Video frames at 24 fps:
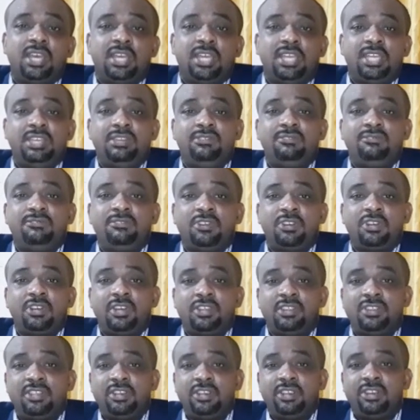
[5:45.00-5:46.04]
Even if you're
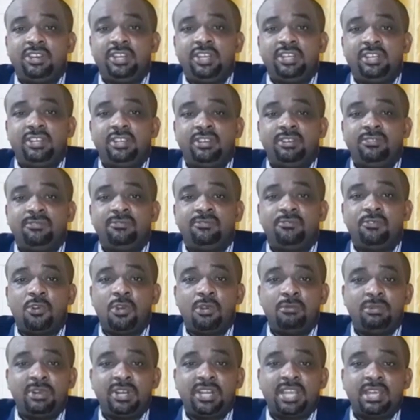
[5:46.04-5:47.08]
not there in your
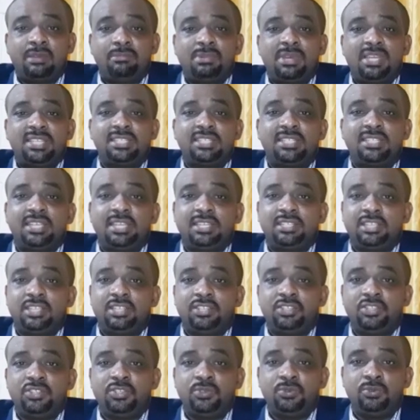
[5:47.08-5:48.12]
formal capacity as a
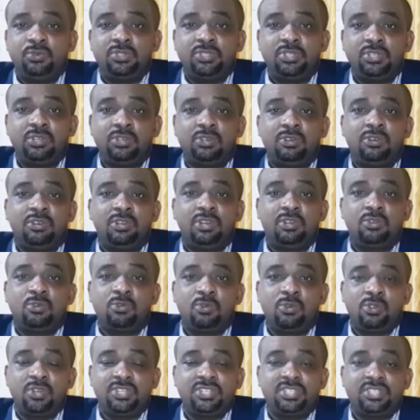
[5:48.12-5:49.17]
tutor or a
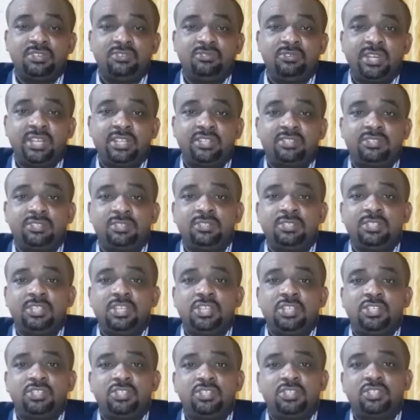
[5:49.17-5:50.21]
course director,
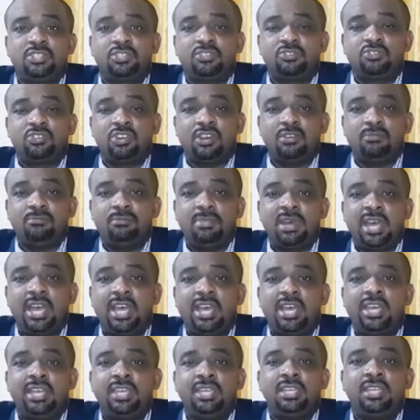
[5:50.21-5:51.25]
just drop
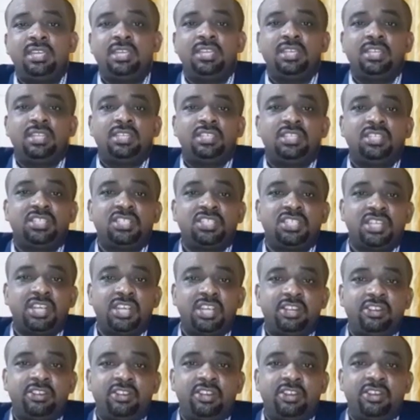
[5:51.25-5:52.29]
by,
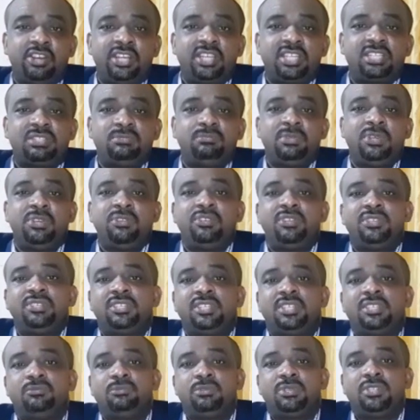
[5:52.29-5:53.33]
share your
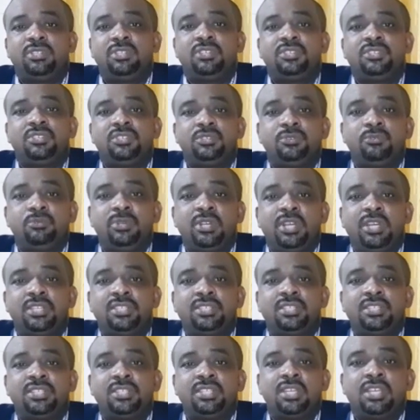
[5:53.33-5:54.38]
experiences with the
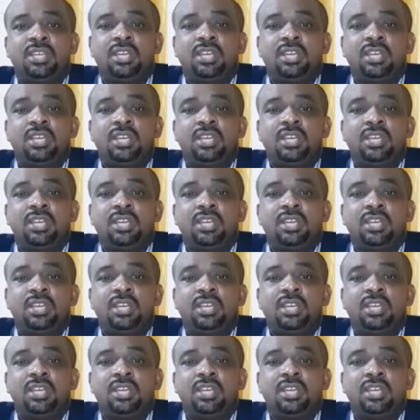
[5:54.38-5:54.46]
students,